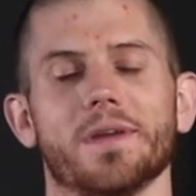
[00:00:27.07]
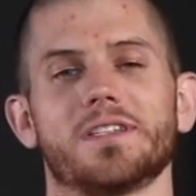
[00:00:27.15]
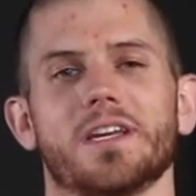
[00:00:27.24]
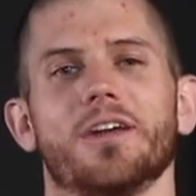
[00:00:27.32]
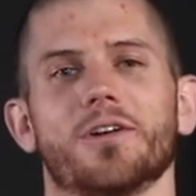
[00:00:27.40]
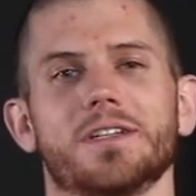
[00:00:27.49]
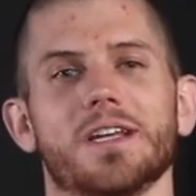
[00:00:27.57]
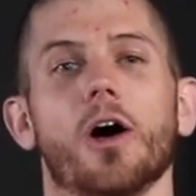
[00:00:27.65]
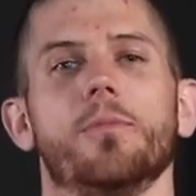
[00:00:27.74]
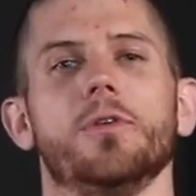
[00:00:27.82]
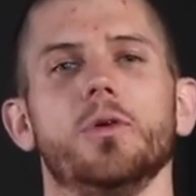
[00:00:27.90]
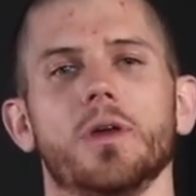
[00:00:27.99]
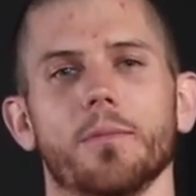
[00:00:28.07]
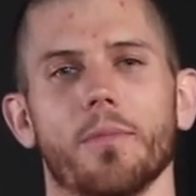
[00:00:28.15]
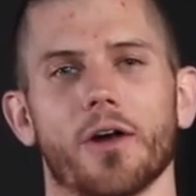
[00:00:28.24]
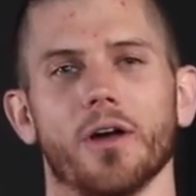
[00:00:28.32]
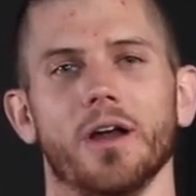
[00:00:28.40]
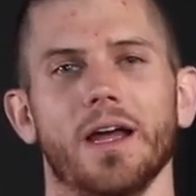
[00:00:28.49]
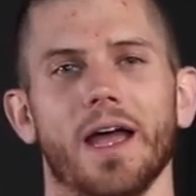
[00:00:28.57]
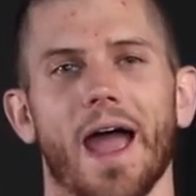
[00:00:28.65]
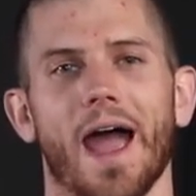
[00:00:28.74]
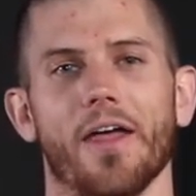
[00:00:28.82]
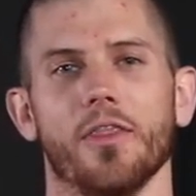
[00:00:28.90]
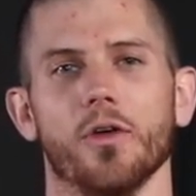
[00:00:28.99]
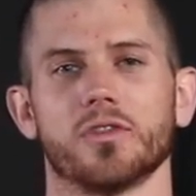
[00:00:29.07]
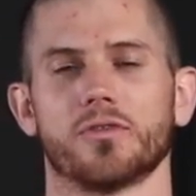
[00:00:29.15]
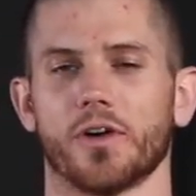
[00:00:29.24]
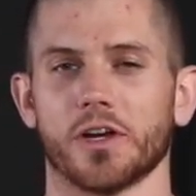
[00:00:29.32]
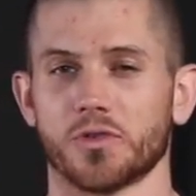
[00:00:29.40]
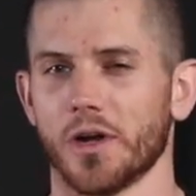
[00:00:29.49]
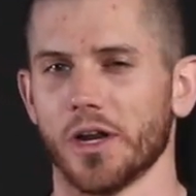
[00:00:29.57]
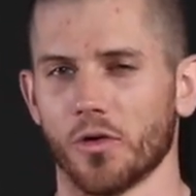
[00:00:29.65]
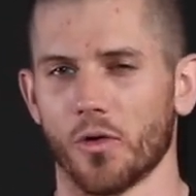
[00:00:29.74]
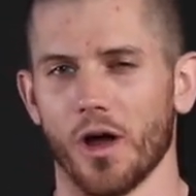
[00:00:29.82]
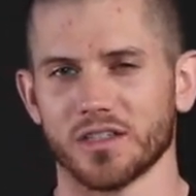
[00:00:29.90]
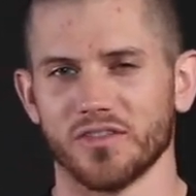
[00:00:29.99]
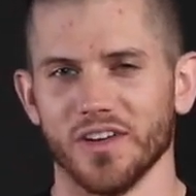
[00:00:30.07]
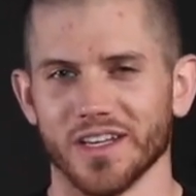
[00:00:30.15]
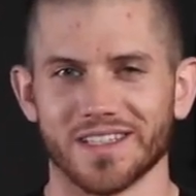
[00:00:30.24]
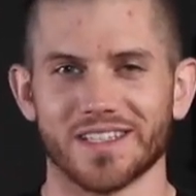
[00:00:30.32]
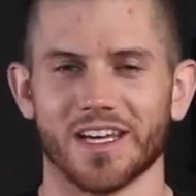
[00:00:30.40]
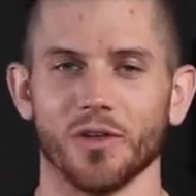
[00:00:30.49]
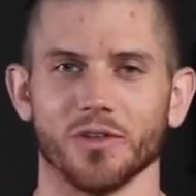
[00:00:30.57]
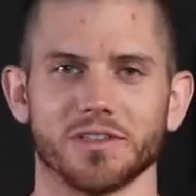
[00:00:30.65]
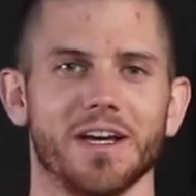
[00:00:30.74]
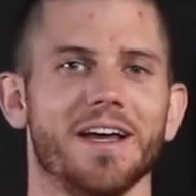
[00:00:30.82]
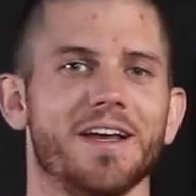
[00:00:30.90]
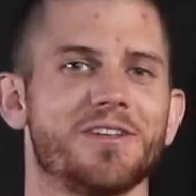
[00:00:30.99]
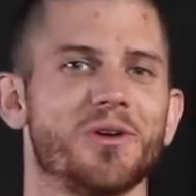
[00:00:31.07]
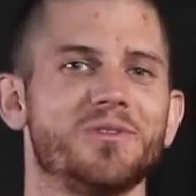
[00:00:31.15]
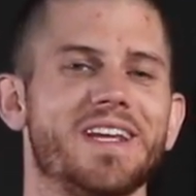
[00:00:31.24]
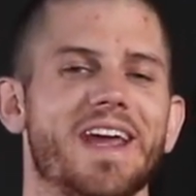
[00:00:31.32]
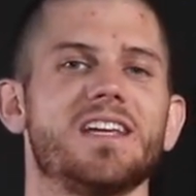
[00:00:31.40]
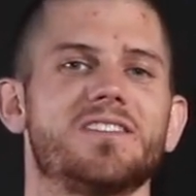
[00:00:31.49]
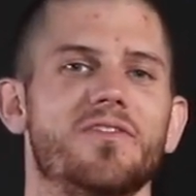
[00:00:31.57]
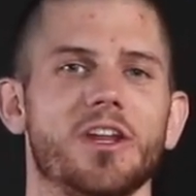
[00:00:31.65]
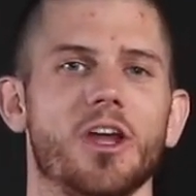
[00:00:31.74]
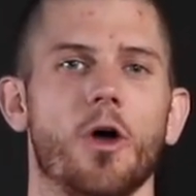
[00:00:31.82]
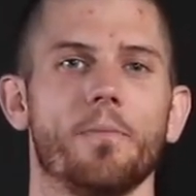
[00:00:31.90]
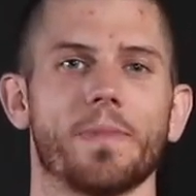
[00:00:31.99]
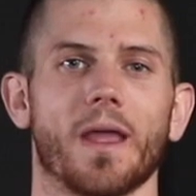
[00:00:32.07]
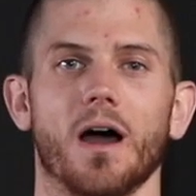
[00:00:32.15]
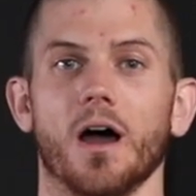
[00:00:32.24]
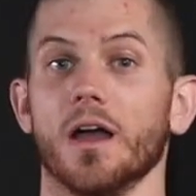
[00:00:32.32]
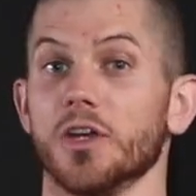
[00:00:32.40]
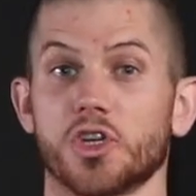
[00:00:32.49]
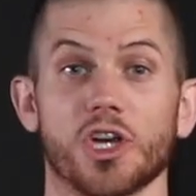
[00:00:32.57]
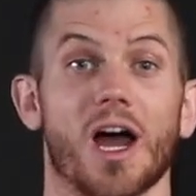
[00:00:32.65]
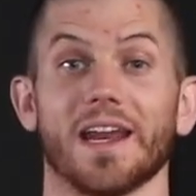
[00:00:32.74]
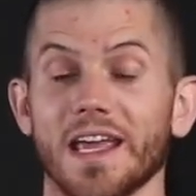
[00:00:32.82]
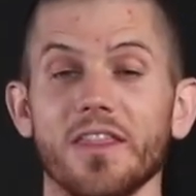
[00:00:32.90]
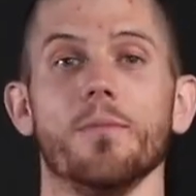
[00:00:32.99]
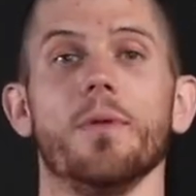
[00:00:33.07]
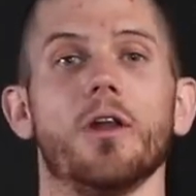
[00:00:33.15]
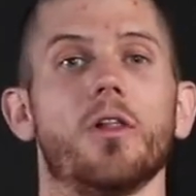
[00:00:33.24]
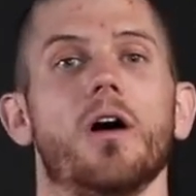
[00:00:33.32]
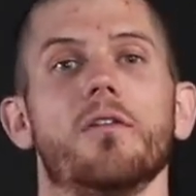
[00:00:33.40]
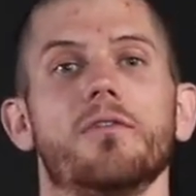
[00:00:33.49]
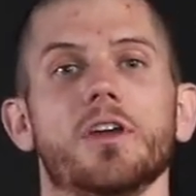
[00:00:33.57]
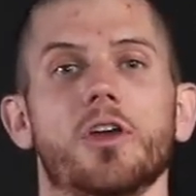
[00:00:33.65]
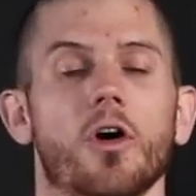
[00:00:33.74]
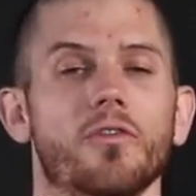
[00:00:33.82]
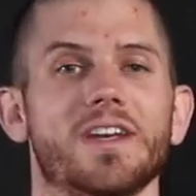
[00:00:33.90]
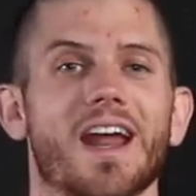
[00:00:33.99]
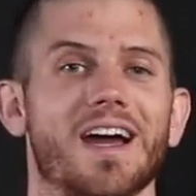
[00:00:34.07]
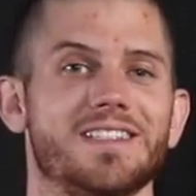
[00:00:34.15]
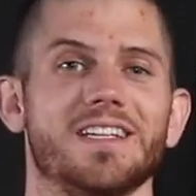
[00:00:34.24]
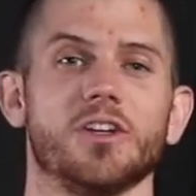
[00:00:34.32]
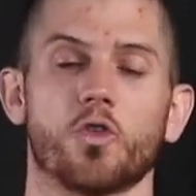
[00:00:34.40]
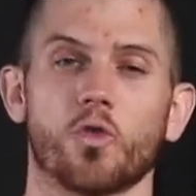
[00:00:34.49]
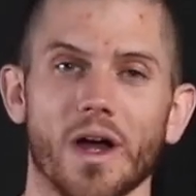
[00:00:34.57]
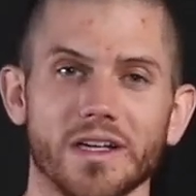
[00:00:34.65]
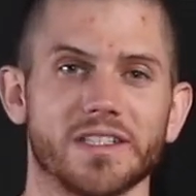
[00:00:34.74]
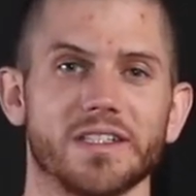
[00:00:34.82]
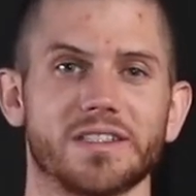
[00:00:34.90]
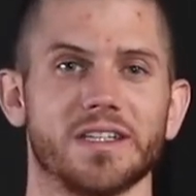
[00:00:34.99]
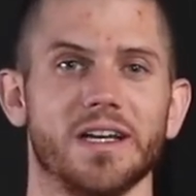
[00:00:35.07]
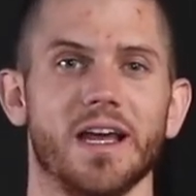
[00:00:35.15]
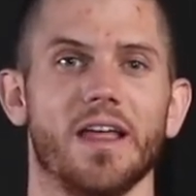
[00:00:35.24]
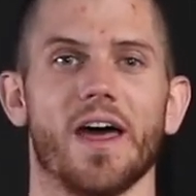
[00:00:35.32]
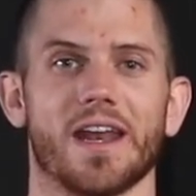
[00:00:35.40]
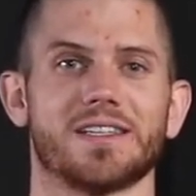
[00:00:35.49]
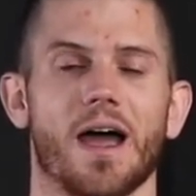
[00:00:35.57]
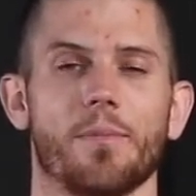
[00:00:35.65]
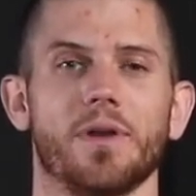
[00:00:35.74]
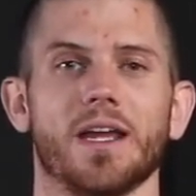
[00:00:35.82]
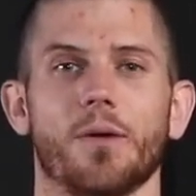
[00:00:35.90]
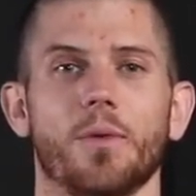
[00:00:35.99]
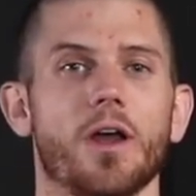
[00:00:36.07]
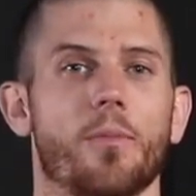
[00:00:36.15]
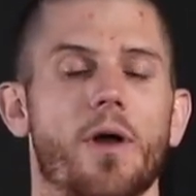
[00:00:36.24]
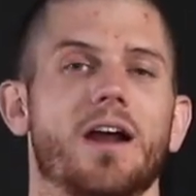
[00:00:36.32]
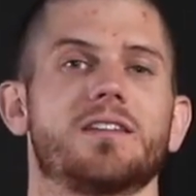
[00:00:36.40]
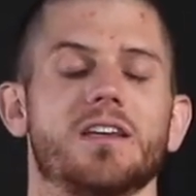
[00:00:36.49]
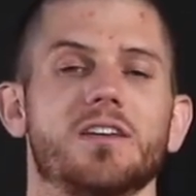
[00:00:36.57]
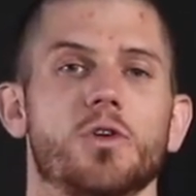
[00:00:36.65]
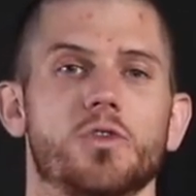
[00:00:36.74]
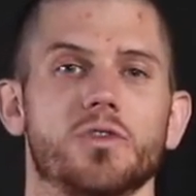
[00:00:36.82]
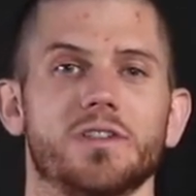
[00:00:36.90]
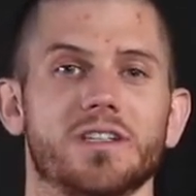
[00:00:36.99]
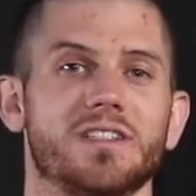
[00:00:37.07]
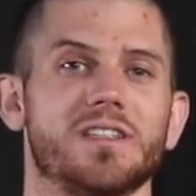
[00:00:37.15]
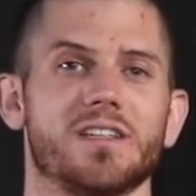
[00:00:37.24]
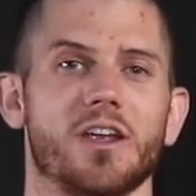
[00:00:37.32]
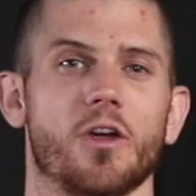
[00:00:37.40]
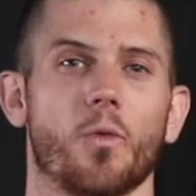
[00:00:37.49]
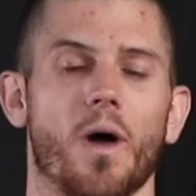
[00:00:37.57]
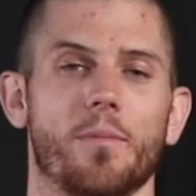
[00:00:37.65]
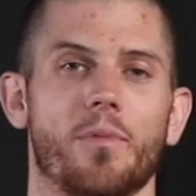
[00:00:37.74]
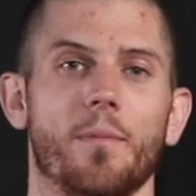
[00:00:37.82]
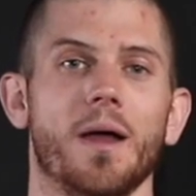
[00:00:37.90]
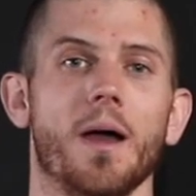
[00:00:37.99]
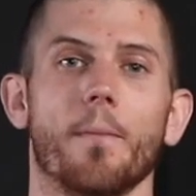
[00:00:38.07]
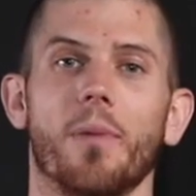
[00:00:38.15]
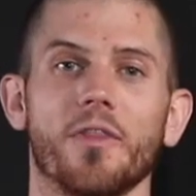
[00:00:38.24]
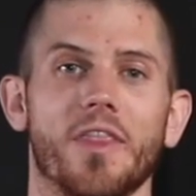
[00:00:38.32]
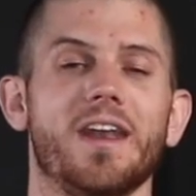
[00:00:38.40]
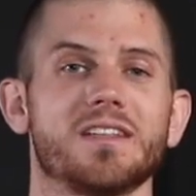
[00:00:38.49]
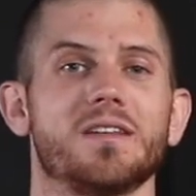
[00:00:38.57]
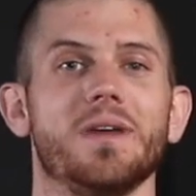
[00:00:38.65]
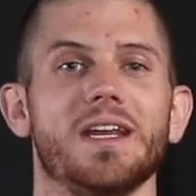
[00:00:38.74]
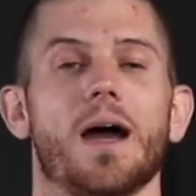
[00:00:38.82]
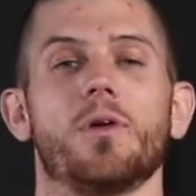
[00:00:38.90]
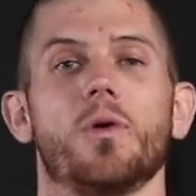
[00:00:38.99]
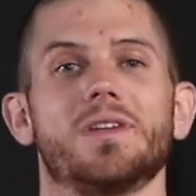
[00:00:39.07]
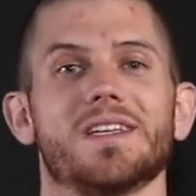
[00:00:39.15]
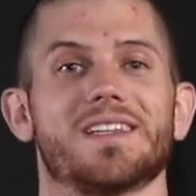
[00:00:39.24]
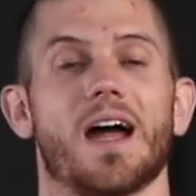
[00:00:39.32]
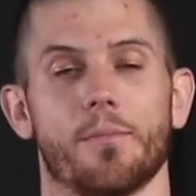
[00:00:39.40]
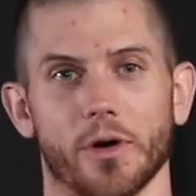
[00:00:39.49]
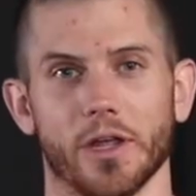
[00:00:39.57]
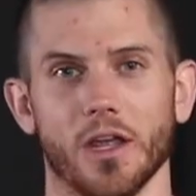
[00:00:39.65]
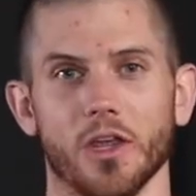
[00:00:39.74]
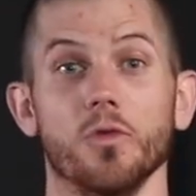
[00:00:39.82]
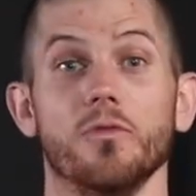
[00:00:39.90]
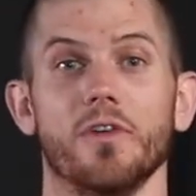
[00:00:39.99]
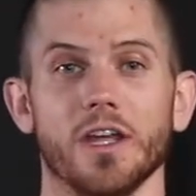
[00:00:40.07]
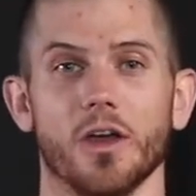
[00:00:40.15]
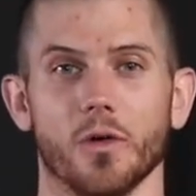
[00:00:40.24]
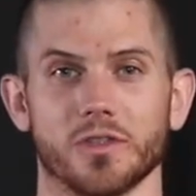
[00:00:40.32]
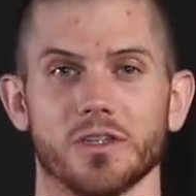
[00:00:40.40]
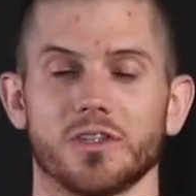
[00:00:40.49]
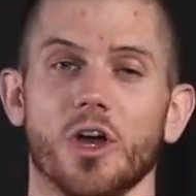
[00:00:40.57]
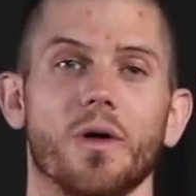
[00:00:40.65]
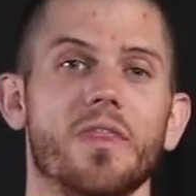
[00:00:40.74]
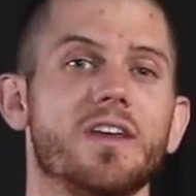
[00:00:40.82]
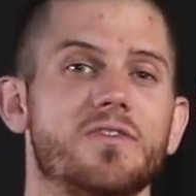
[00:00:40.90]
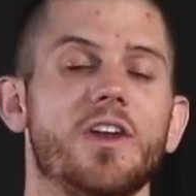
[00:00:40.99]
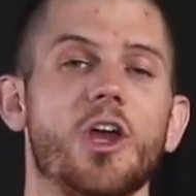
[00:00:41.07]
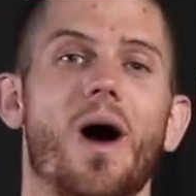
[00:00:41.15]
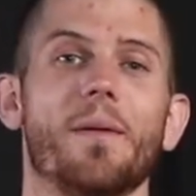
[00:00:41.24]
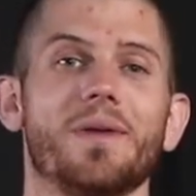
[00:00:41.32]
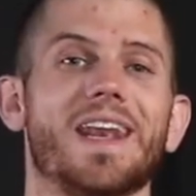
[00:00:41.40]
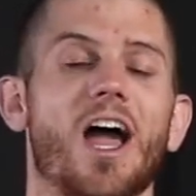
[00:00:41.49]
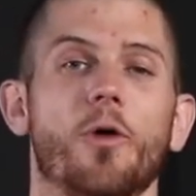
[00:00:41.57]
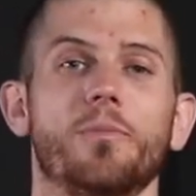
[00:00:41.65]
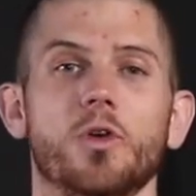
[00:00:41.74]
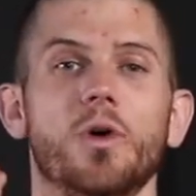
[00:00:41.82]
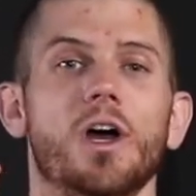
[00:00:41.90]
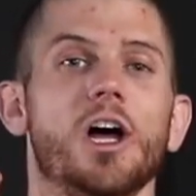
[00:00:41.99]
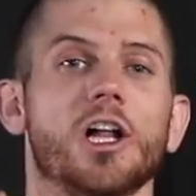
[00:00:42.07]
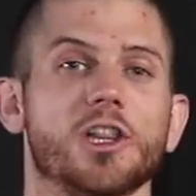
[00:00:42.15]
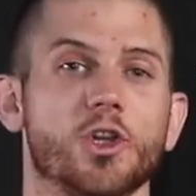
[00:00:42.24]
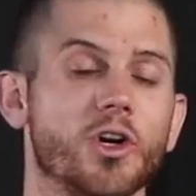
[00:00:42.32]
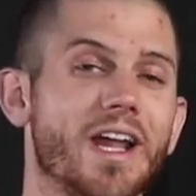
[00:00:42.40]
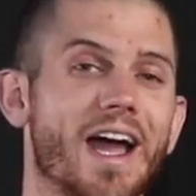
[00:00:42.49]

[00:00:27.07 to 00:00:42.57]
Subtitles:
is here to help you get better at those frustrating CrossFit skills. So today's video is shot in the middle of the COVID-19 crisis that is happening. We are practicing social distancing here at WODprep, but that doesn't mean I'm going to stop bringing you videos. So in this video, I'm gonna help you learn